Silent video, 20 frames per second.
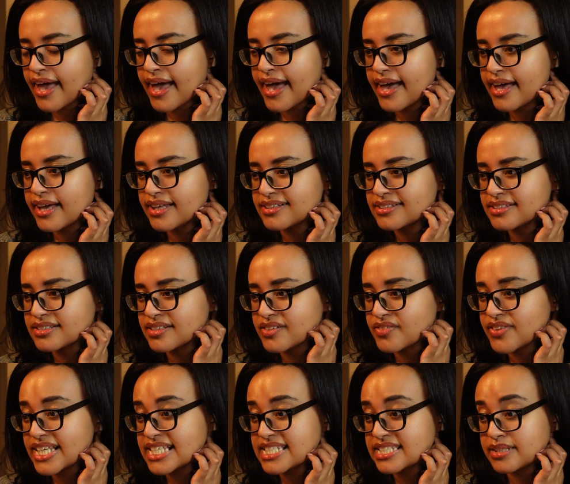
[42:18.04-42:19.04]
And
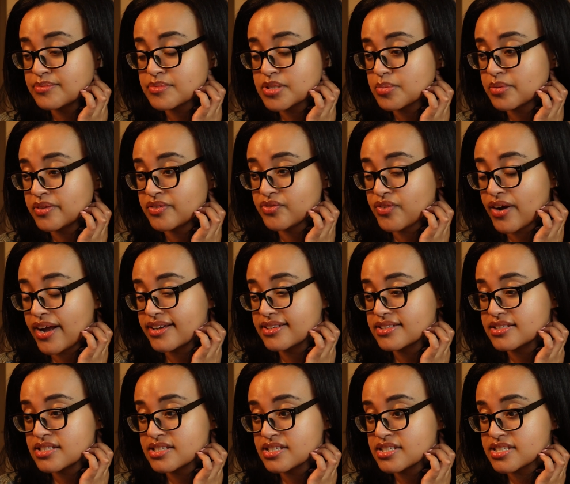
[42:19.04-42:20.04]
they seem to be
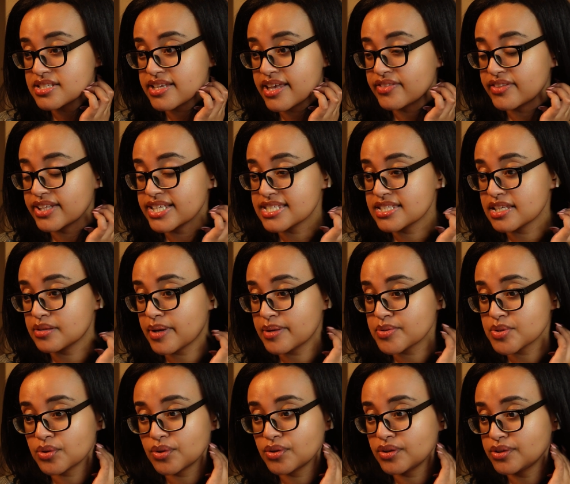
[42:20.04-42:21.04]
friends and they seem
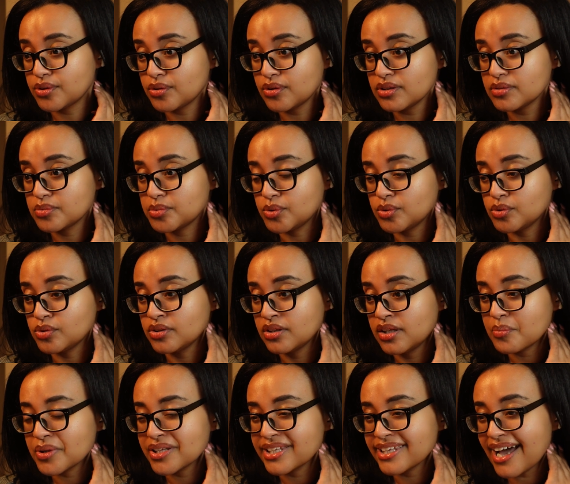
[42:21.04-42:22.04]
absolutely adorable.
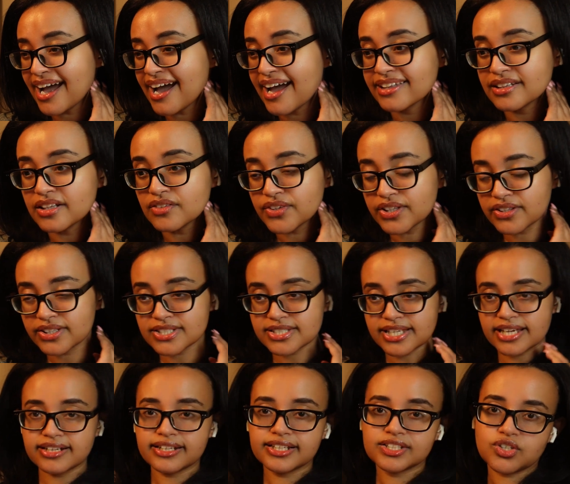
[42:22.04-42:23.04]
But yeah, I love that these
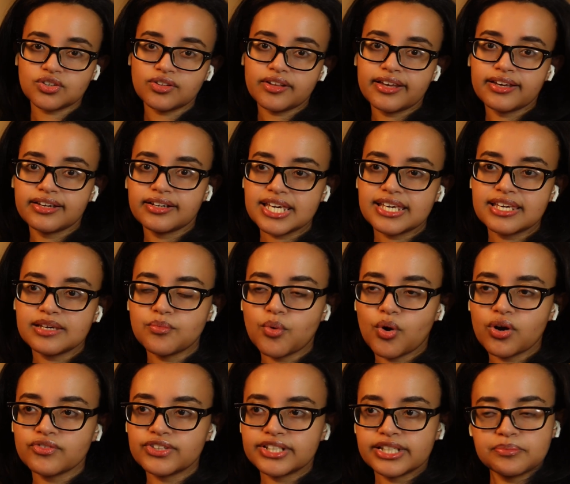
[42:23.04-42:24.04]
endings are like taking
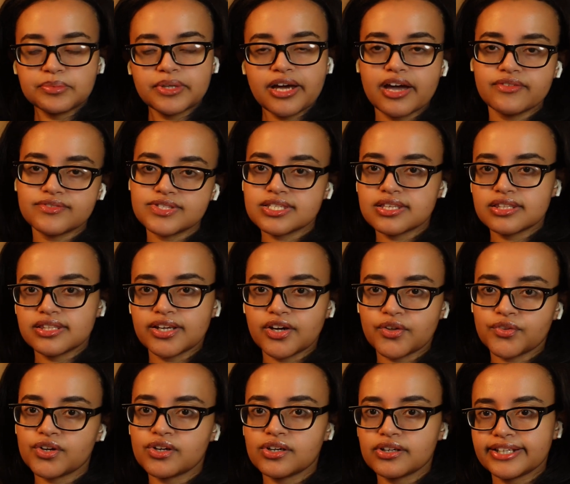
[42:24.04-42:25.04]
more of a deep dive into the
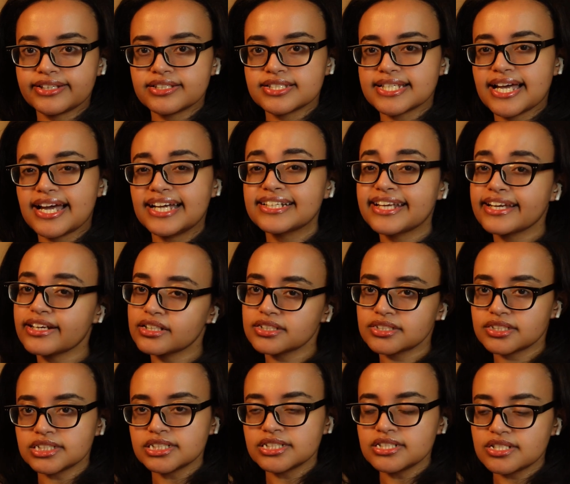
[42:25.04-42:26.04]
other side
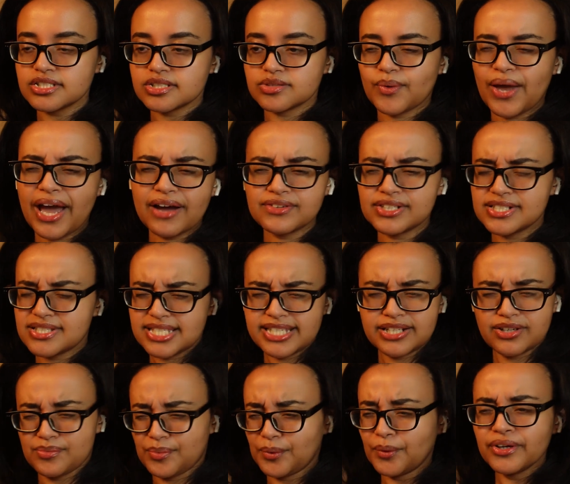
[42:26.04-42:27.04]
characters. We haven't seen
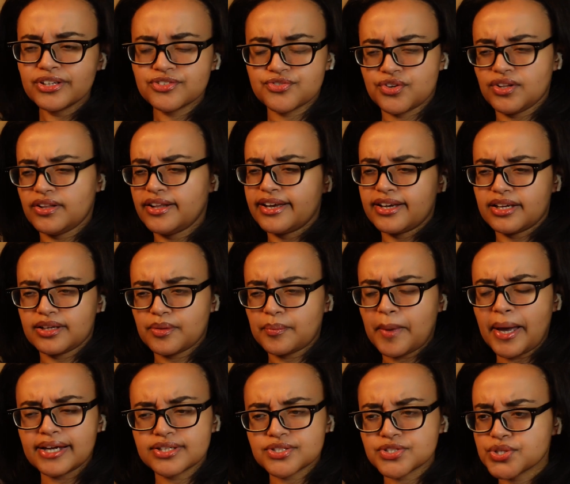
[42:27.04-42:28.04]
our boys for like the
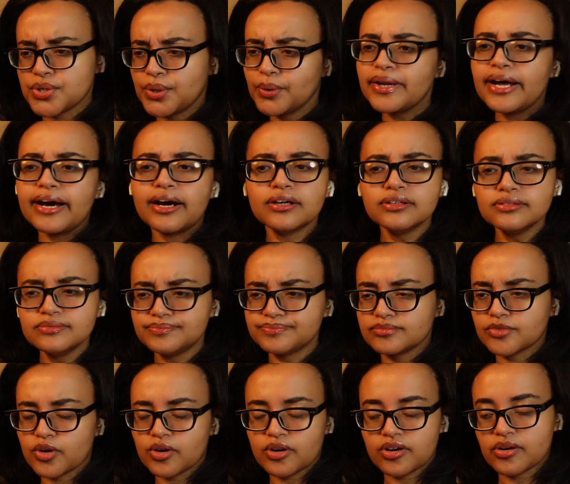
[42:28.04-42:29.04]
past 2 now,
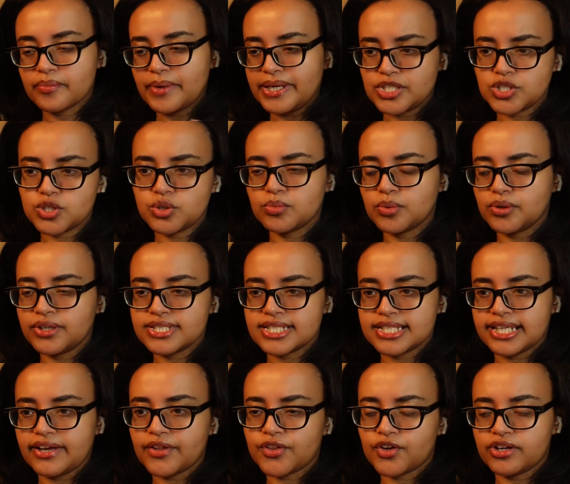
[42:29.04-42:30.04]
or our main 2 boys
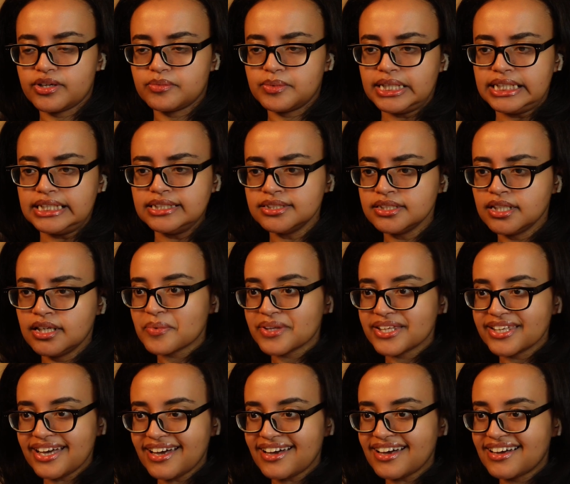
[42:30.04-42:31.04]
together, I mean. But
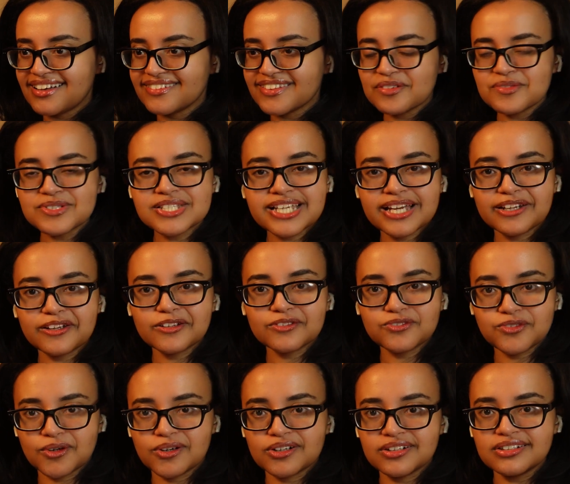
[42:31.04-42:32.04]
yeah, that was ending
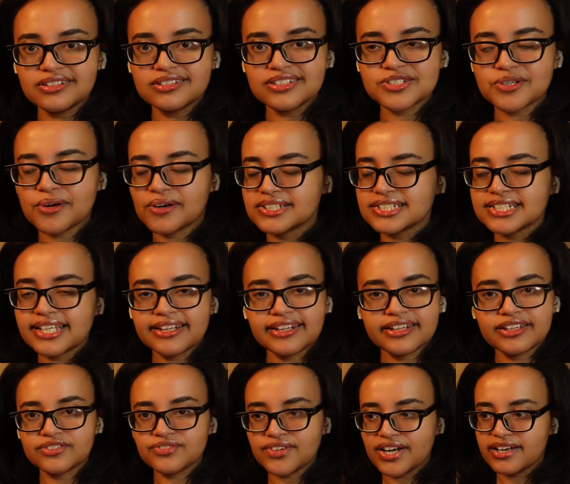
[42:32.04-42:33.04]
4, so on to
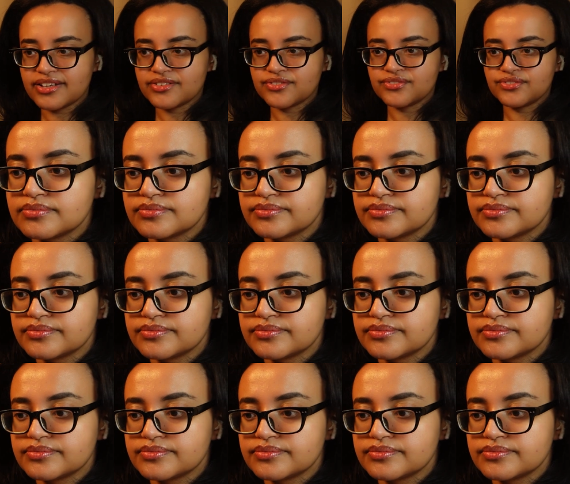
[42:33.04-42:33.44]
ending 5.